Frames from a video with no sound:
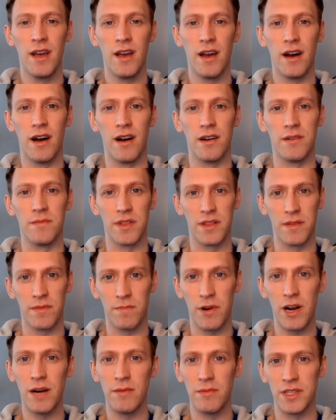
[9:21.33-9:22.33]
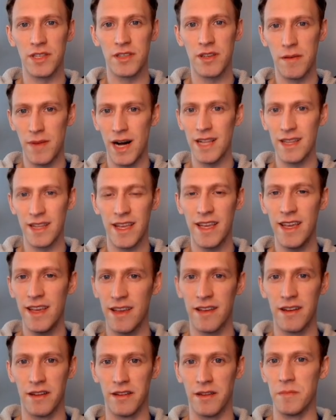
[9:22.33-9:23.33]
The problem is Kamala
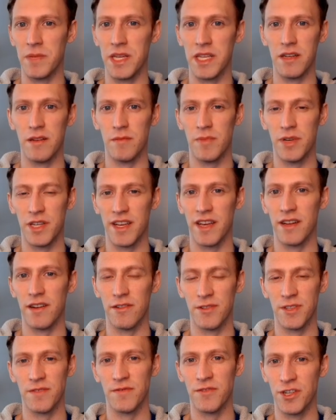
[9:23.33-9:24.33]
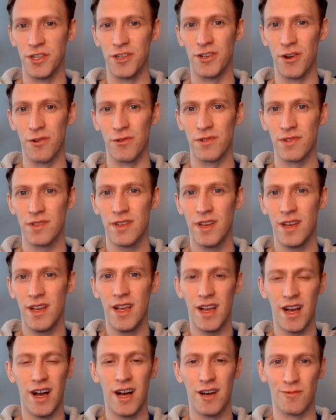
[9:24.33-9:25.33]
can't get in the meat and potatoes if she goes
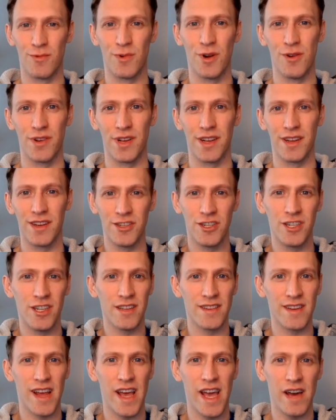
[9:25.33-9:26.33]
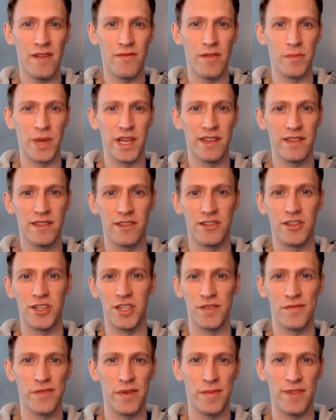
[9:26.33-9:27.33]
on Rogan because she doesn't have a basis.
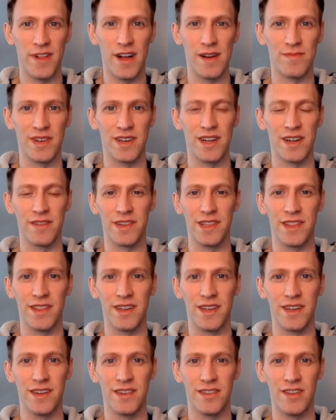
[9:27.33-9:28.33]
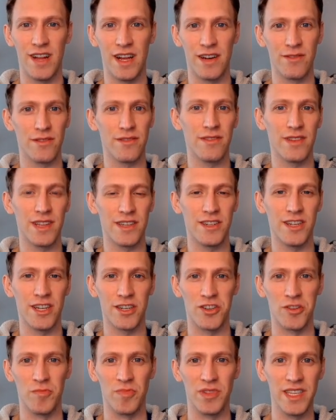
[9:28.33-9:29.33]
She's flip-flopped on everything, and I don't think she
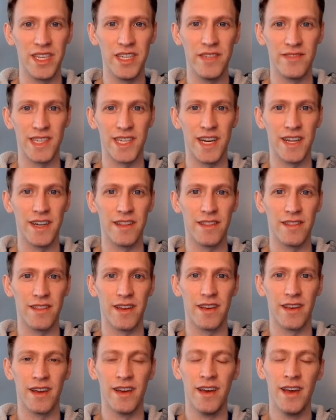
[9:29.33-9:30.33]
actually believes in anything.